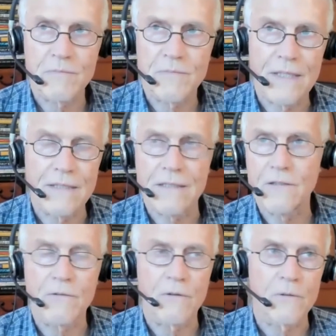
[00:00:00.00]

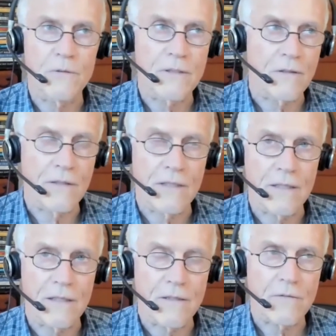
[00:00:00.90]
18-year-old and
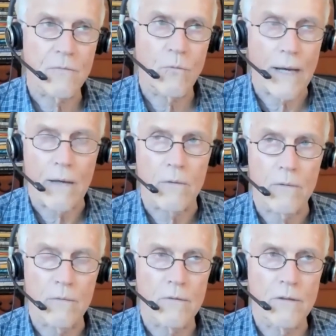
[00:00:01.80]
going,
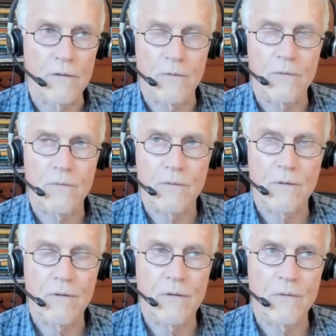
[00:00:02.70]
wow,
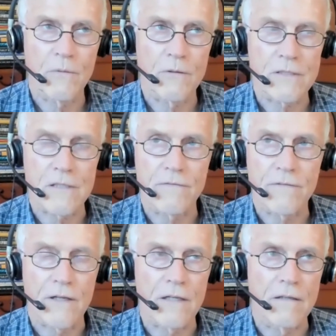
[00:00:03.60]
the world's on
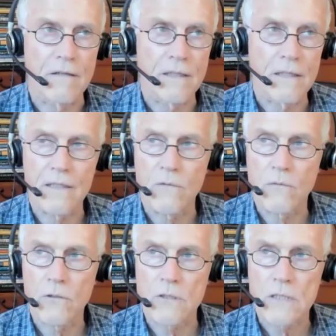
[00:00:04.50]
fire and getting
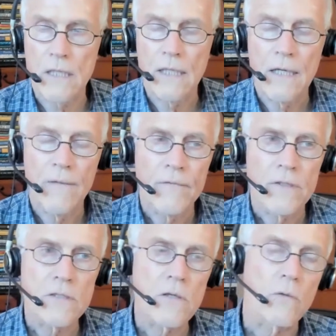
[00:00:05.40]
worse.
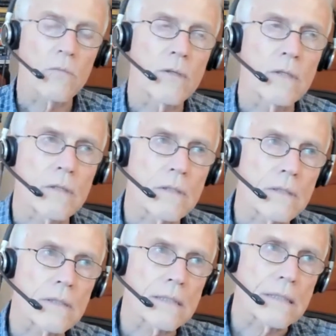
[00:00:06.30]
So the
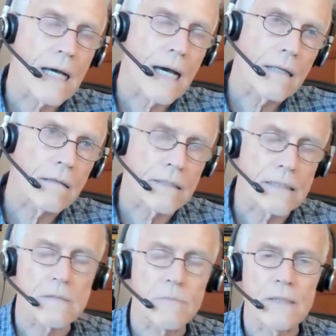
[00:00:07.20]
title
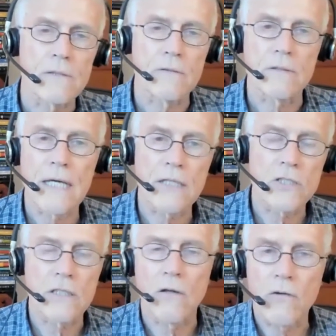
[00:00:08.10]
is meant to
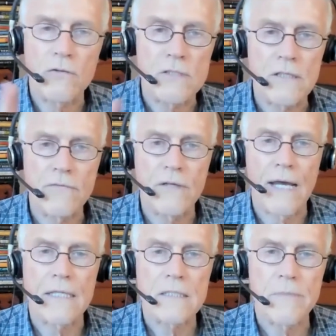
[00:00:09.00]
touch on all those different
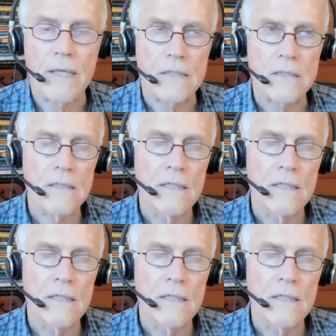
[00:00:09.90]
aspects.